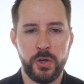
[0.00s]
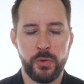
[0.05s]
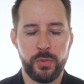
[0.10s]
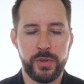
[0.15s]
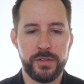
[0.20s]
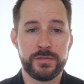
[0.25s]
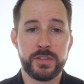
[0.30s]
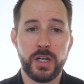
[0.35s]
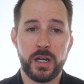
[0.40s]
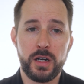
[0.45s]

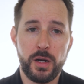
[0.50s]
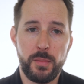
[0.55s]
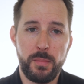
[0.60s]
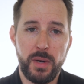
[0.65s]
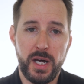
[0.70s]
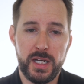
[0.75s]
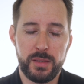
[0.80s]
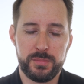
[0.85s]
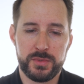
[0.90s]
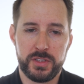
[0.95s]
We've done our
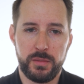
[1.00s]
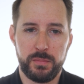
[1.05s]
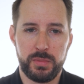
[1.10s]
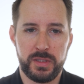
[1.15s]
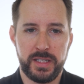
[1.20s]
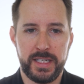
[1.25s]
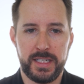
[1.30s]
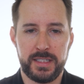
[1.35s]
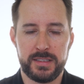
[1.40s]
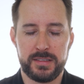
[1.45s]
bottoms-up
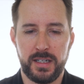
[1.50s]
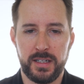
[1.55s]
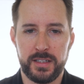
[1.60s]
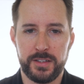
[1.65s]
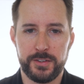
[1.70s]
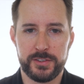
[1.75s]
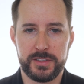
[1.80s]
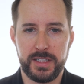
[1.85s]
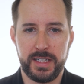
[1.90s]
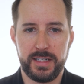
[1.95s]
planning to
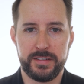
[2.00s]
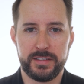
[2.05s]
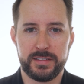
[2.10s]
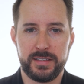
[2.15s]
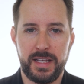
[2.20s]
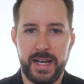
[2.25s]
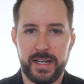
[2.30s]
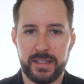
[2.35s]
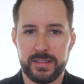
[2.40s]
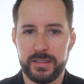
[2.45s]
understand
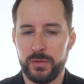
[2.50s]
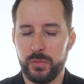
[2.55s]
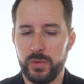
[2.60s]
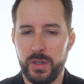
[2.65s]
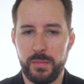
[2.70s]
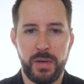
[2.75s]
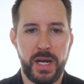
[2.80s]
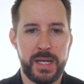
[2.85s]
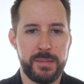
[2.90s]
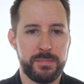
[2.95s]
exactly
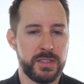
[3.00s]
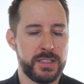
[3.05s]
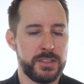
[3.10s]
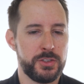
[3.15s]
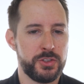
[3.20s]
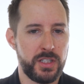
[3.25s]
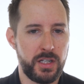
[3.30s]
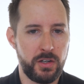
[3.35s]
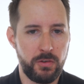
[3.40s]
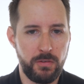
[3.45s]
what pipeline
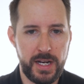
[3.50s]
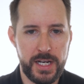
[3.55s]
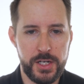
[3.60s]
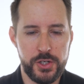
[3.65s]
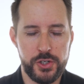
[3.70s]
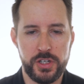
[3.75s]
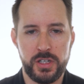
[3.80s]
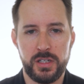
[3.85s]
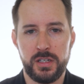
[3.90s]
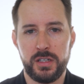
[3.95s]

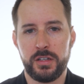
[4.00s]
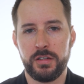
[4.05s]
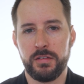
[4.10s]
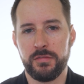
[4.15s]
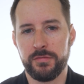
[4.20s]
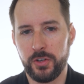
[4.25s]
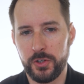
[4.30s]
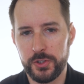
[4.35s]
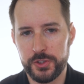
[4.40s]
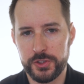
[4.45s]
generation,
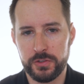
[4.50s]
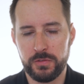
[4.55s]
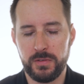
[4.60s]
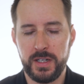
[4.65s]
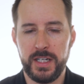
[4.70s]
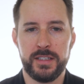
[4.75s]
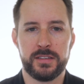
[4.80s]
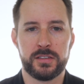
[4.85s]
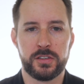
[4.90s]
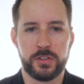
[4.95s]
conversion
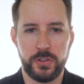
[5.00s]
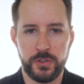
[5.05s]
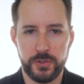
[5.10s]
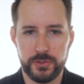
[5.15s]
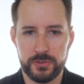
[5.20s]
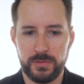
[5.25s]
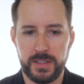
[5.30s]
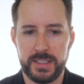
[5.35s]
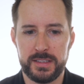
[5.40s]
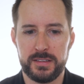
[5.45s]
rates,
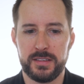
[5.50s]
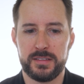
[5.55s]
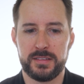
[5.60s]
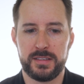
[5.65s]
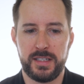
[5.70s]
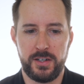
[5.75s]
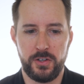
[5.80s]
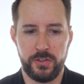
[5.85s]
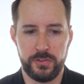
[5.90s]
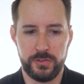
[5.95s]
close rates,
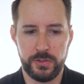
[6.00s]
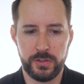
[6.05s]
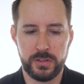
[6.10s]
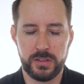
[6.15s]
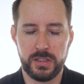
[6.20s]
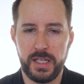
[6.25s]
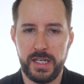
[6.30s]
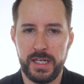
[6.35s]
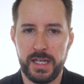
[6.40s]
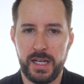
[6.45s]
etc. look
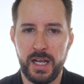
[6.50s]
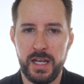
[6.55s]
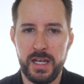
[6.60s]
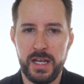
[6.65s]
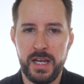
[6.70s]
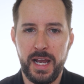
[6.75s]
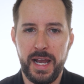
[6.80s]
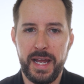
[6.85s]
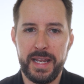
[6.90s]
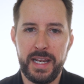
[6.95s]
like.
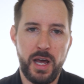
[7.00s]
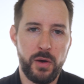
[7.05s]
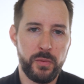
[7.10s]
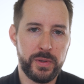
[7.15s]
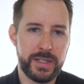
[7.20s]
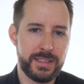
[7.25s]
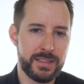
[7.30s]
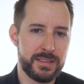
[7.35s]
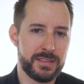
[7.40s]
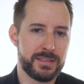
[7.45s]
And now
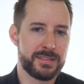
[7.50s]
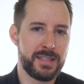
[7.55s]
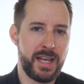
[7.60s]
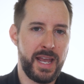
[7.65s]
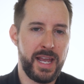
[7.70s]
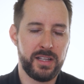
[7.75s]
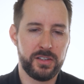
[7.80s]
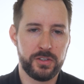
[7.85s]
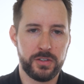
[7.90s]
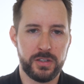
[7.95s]
we need to
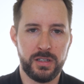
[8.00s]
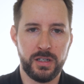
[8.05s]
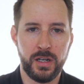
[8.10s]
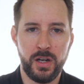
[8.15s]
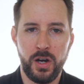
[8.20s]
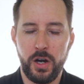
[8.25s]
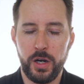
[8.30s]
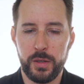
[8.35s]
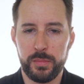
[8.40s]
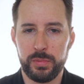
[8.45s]
tailor
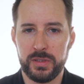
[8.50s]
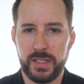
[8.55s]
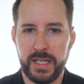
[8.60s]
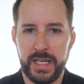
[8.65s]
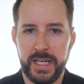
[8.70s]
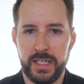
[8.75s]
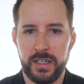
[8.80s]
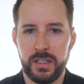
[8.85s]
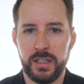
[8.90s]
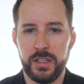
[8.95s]
our
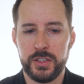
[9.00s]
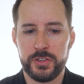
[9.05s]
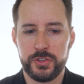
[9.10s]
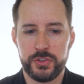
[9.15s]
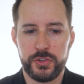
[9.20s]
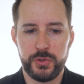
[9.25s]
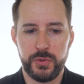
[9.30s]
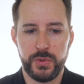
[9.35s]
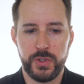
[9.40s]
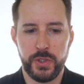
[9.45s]
plan
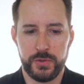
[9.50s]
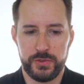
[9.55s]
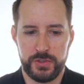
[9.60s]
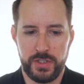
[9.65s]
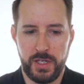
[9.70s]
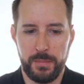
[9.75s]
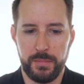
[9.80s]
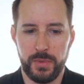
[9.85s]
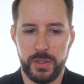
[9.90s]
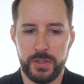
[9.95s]
to those
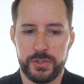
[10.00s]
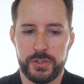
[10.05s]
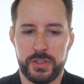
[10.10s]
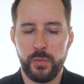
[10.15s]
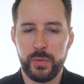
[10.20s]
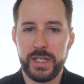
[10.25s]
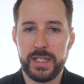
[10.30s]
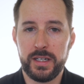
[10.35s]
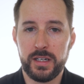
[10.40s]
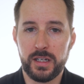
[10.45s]
numbers.
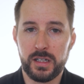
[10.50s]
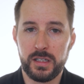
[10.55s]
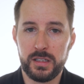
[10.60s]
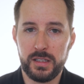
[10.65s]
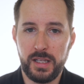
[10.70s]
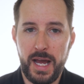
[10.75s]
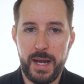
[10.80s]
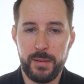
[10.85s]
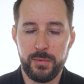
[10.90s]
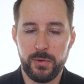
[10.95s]
We need to
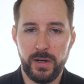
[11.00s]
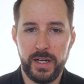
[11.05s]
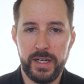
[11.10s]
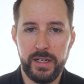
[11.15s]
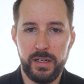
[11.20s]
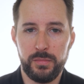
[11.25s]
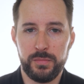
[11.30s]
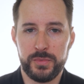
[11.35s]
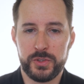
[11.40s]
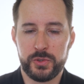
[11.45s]

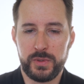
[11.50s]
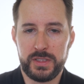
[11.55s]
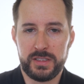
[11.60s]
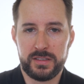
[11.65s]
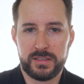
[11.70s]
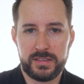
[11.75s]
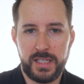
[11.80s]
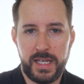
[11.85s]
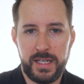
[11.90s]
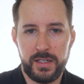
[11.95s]
collaborate between
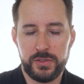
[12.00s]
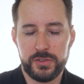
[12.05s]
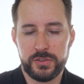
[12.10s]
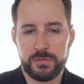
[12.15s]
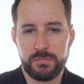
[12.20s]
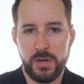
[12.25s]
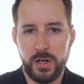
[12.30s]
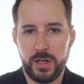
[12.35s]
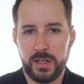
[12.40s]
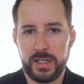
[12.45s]
sales,
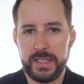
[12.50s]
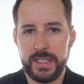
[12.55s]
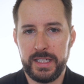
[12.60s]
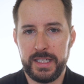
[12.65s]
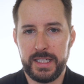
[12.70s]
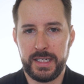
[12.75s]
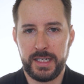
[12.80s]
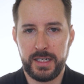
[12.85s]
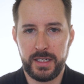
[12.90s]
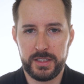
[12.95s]

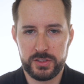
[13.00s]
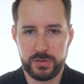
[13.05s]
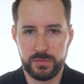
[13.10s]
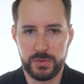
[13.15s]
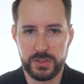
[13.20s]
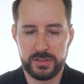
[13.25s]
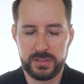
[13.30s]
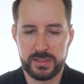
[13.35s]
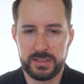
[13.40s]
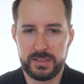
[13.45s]
marketing, and
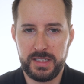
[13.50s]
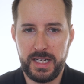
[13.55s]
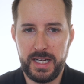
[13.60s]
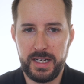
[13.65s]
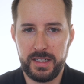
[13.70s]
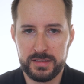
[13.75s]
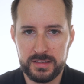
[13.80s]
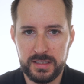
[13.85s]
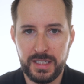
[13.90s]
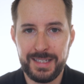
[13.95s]
customer
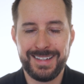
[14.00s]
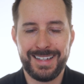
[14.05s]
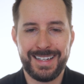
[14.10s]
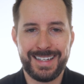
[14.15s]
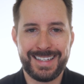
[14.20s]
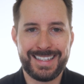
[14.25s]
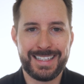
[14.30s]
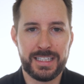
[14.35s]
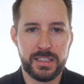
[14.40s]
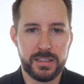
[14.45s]
success
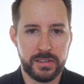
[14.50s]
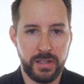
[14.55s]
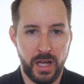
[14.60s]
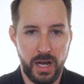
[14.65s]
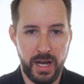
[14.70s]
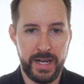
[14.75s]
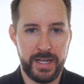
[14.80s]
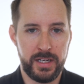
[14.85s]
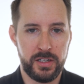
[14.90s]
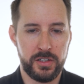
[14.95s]
and get
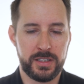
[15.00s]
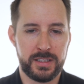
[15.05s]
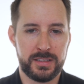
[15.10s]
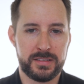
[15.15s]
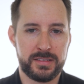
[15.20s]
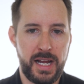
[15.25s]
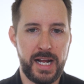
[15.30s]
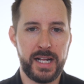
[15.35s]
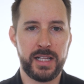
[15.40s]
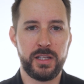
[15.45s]
aligned on
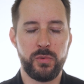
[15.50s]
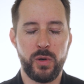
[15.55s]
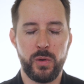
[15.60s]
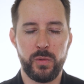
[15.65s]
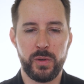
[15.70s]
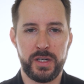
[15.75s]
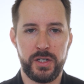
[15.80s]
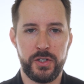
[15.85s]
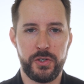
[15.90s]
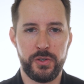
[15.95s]
exactly what
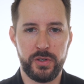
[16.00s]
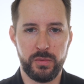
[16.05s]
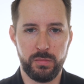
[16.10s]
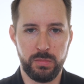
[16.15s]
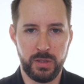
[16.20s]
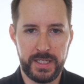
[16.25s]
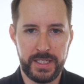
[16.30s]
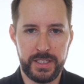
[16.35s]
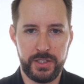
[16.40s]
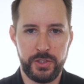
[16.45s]
we're going to do to
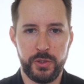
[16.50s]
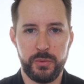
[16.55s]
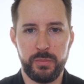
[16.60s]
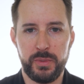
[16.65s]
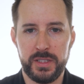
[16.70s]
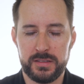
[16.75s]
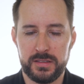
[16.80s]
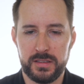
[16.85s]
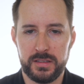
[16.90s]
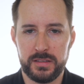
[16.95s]
bring in new
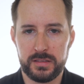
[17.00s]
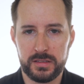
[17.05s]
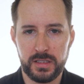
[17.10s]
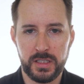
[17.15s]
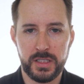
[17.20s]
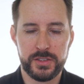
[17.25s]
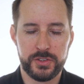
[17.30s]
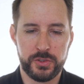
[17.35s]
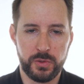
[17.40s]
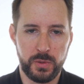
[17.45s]
business,
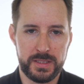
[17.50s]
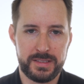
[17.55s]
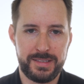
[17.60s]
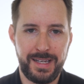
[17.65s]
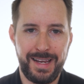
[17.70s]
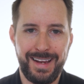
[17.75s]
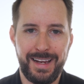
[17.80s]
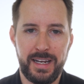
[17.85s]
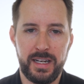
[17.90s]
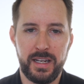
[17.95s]
to
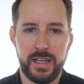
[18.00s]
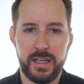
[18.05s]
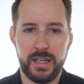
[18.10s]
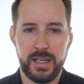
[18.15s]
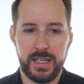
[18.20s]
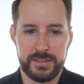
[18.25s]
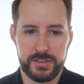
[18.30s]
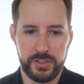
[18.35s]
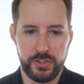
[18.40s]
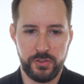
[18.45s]
retain,
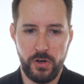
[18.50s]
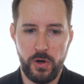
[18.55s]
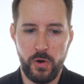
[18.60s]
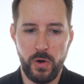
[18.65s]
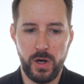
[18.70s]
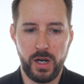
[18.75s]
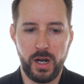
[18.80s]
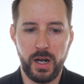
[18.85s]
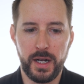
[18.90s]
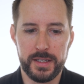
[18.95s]
and to grow
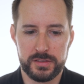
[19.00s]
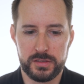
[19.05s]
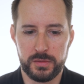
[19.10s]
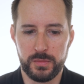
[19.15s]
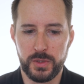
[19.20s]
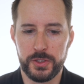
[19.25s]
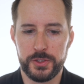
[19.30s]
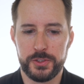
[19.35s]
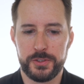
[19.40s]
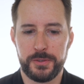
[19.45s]
our
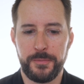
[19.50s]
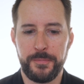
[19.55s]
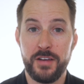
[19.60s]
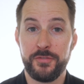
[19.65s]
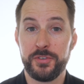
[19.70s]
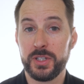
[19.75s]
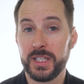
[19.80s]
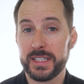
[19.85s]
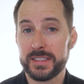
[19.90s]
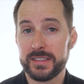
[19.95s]
customers.
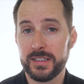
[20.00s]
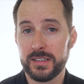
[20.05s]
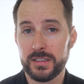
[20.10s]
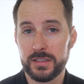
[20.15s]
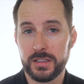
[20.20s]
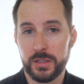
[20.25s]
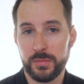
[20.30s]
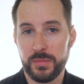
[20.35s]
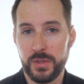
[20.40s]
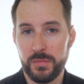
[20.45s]
If you'd like to hear a
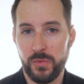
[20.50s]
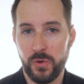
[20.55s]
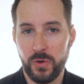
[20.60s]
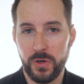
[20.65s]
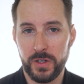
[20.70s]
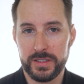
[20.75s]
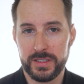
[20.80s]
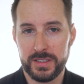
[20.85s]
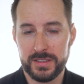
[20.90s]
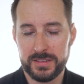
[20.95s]
little bit
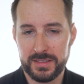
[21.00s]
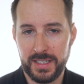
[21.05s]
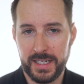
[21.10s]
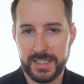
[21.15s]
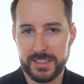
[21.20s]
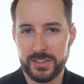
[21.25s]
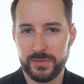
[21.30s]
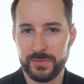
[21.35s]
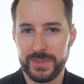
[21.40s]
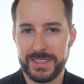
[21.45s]
more on this
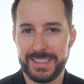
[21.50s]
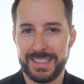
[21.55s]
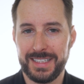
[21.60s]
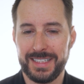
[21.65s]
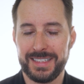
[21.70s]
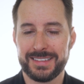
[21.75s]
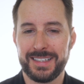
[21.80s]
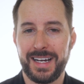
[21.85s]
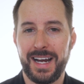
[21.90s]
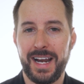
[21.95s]
section, we did an
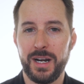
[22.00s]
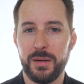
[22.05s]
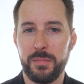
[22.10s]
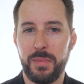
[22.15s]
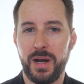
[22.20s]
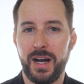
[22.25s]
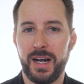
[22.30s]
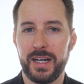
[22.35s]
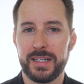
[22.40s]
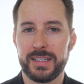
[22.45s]
entire
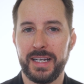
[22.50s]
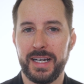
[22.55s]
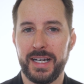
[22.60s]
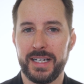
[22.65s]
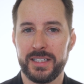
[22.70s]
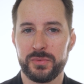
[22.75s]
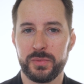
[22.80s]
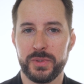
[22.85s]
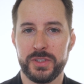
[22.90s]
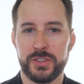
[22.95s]

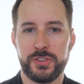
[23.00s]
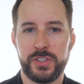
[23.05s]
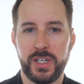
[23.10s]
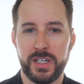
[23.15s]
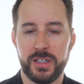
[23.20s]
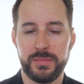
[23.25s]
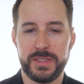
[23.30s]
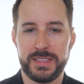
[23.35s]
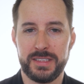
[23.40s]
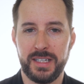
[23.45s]
podcast with
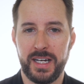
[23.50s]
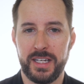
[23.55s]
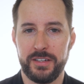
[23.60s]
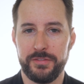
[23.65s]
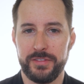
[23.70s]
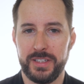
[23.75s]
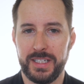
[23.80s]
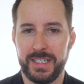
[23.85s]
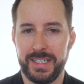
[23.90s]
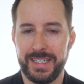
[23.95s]
Jeremy
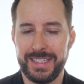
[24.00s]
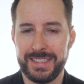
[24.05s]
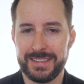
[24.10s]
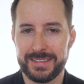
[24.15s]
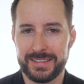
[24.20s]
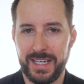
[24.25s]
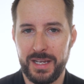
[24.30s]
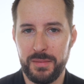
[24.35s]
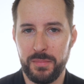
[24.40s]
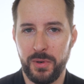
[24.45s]
Donovan at
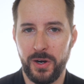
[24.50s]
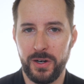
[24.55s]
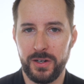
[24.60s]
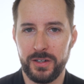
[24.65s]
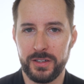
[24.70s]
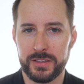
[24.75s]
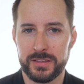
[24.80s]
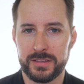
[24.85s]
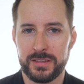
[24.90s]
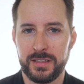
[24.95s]
Insight
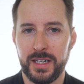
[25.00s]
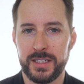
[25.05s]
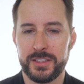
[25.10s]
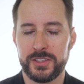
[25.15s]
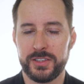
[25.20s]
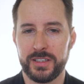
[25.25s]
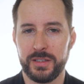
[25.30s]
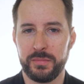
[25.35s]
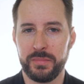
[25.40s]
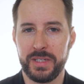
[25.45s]
Partners
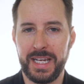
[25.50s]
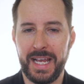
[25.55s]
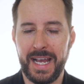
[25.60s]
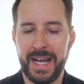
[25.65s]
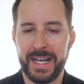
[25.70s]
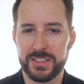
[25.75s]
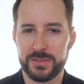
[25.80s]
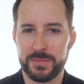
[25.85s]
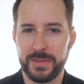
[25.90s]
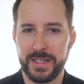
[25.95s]
touching on many
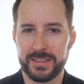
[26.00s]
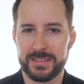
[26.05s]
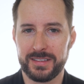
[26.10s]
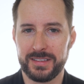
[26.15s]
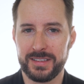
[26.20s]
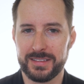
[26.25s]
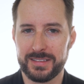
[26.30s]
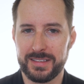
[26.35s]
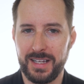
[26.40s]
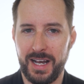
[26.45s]
aspects in
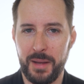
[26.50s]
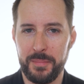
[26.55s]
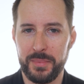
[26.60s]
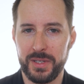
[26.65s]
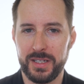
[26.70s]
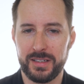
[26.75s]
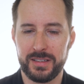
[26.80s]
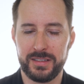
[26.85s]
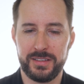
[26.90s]
this topic.